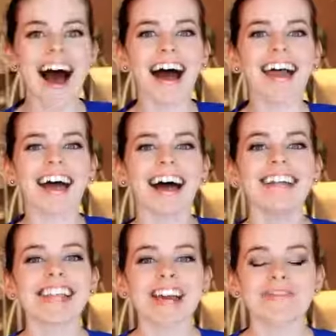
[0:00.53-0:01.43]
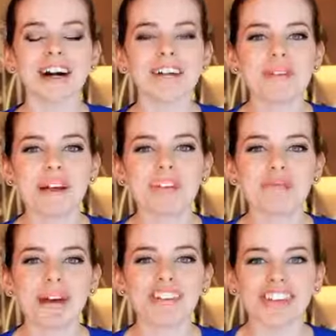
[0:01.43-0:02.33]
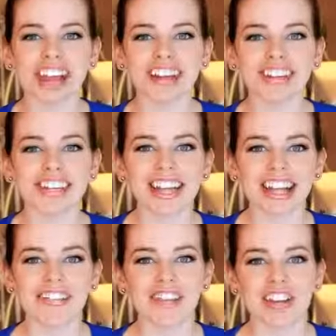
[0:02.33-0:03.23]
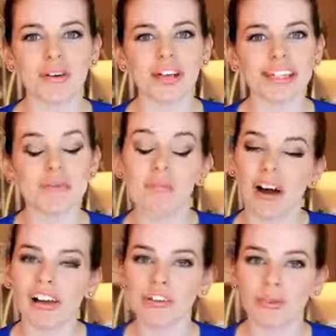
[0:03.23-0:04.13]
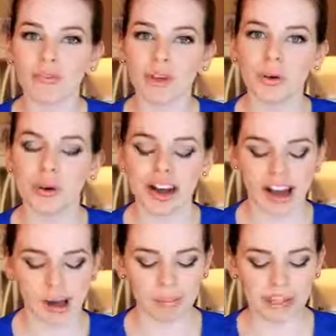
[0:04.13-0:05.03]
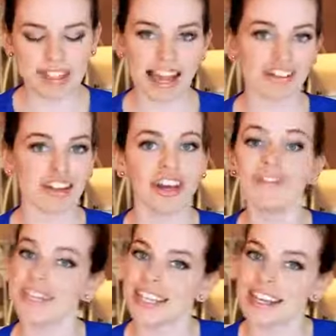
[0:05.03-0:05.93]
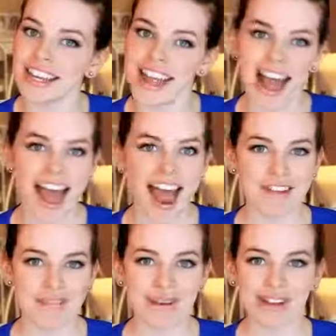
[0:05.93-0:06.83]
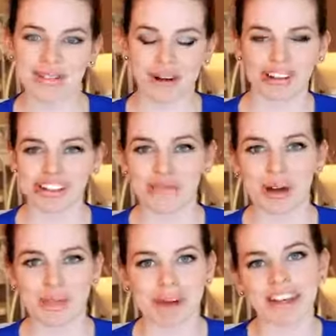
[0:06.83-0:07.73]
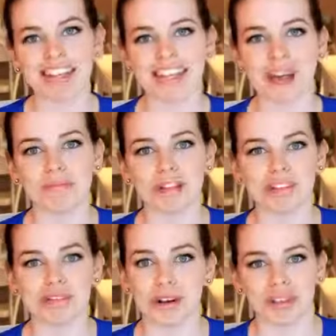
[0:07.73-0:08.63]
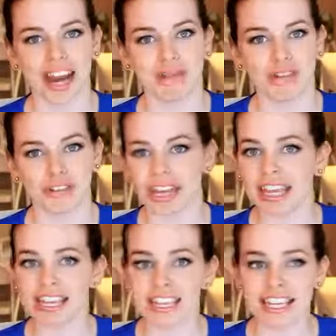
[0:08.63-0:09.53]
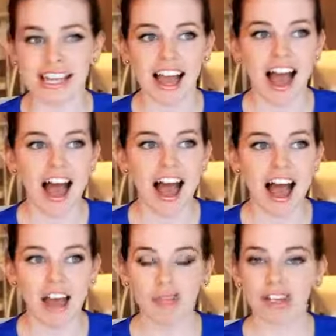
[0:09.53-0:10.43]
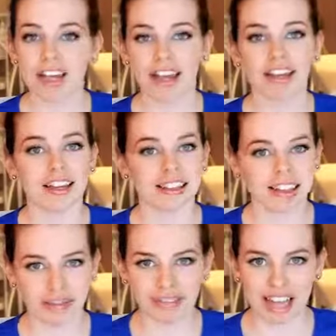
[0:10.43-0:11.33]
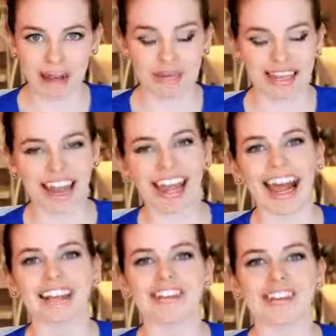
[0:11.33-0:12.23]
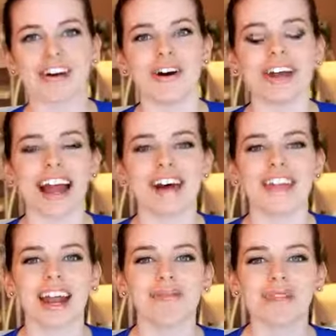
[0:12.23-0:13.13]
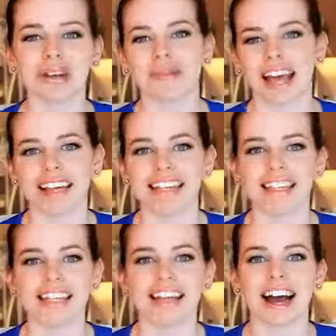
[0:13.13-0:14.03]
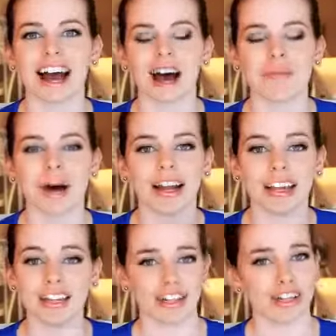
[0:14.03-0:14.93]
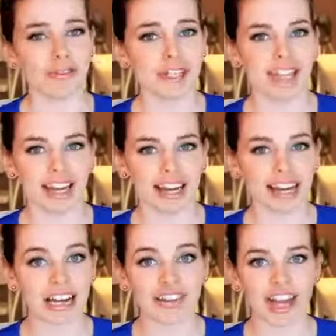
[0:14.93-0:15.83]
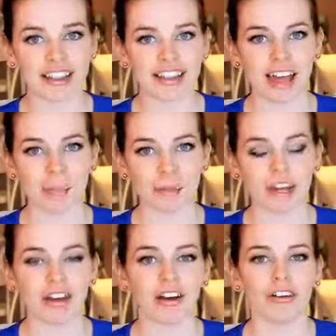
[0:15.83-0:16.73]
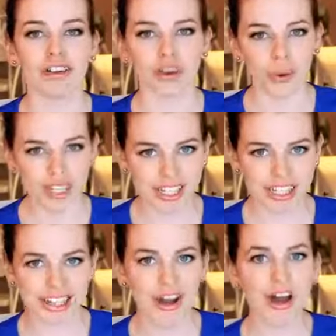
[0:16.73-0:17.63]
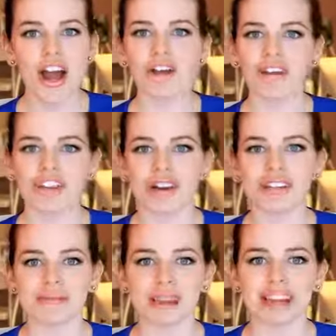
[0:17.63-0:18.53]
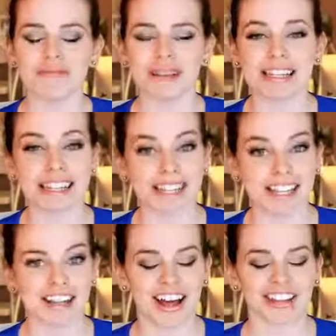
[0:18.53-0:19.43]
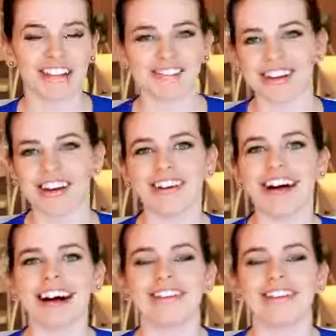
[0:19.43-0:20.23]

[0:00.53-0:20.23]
Hi guys, and welcome back to my channel. Today's video is a product review. It's actually of tea. And if you guys watched my pregnancy updates, you know that I was drinking tea every day, several times a day. And so now that I'm done with that tea, I needed a new tea. And I actually had this company called Your Tea reach out to me. I'm gonna say tea a lot in this video.